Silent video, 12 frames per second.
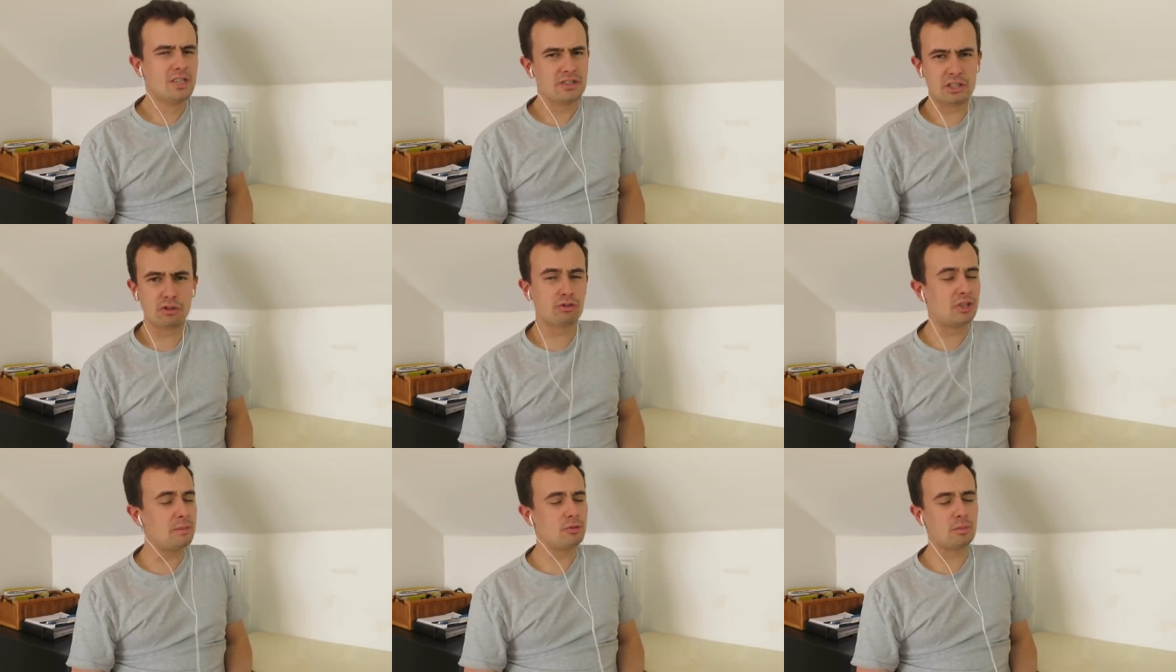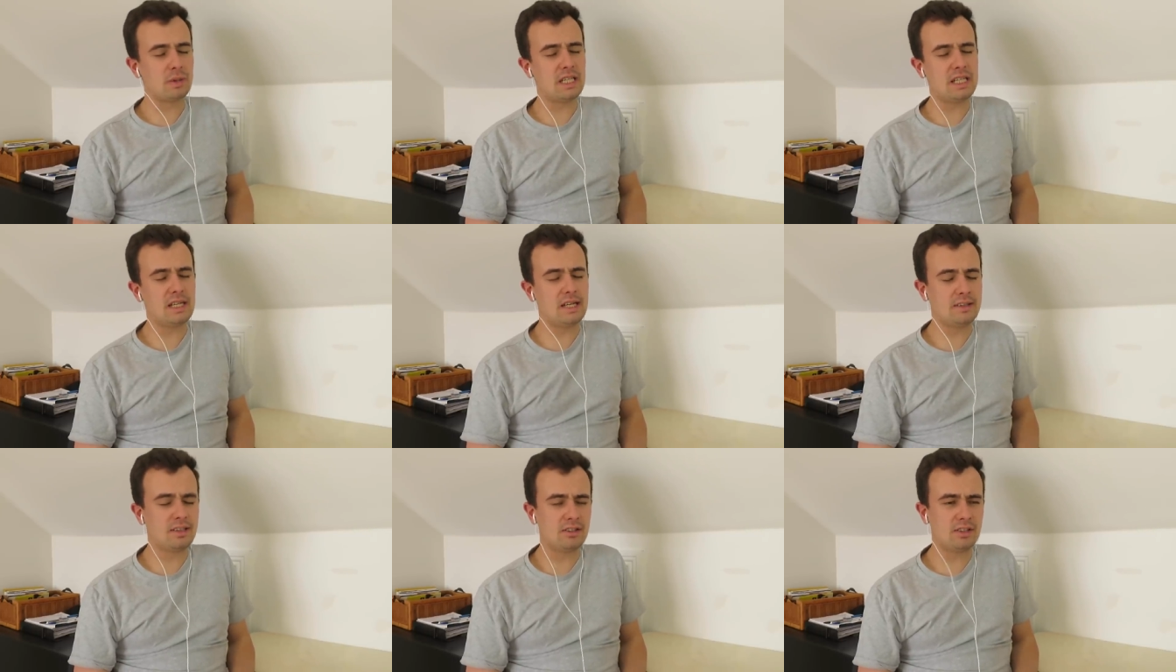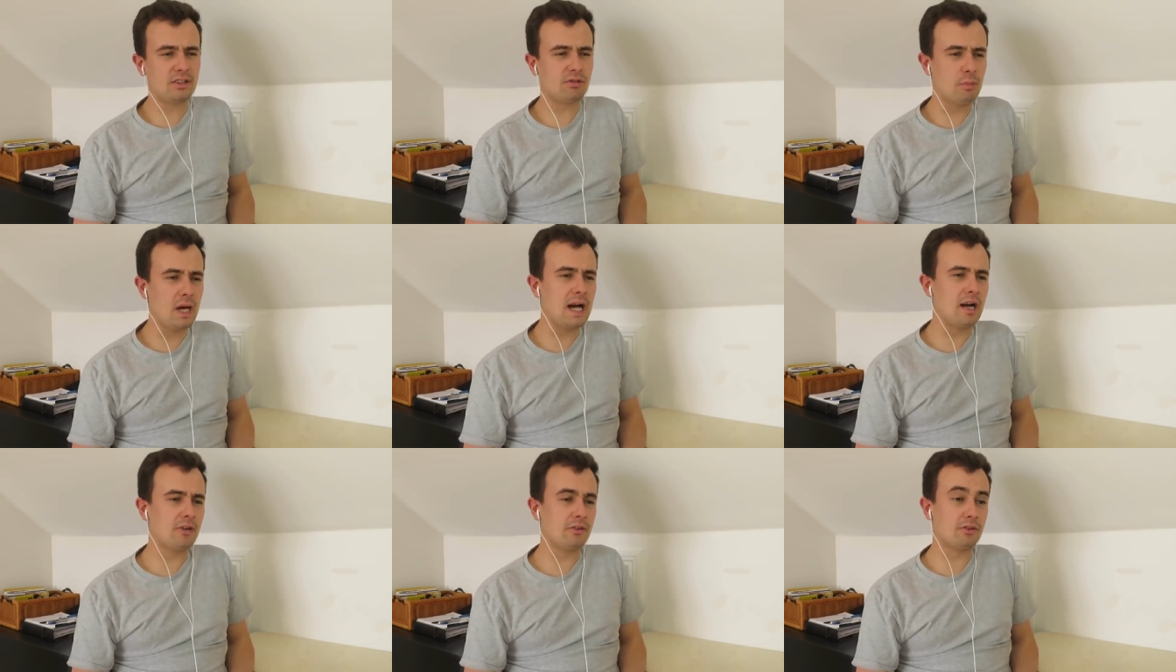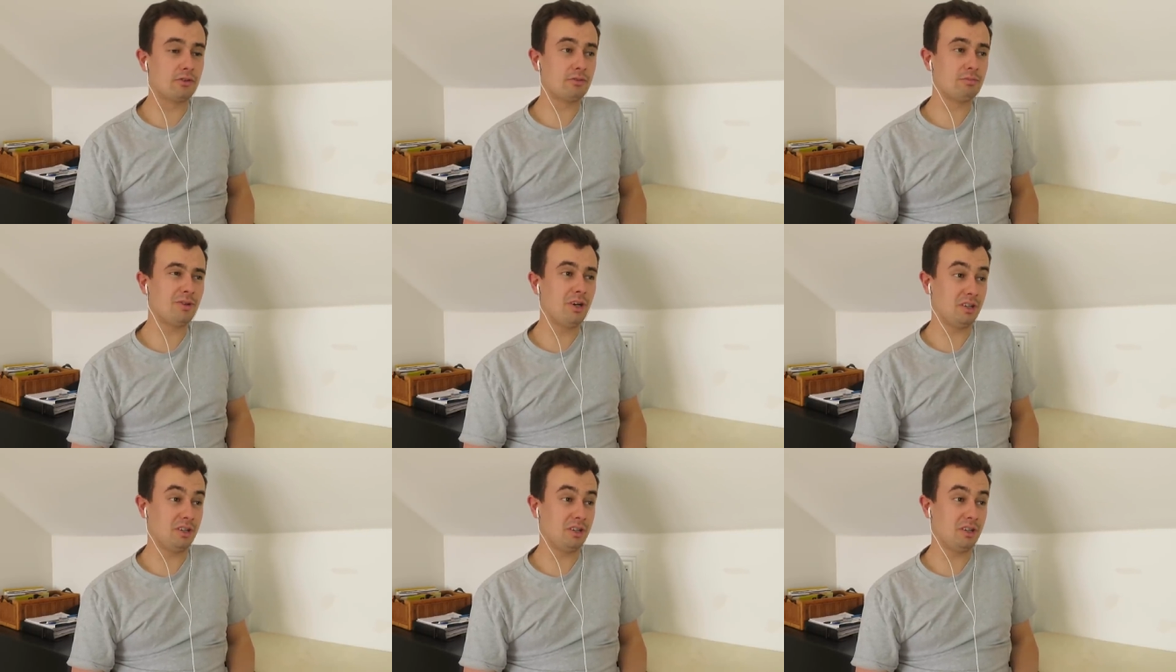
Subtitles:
She does seem to be this mare that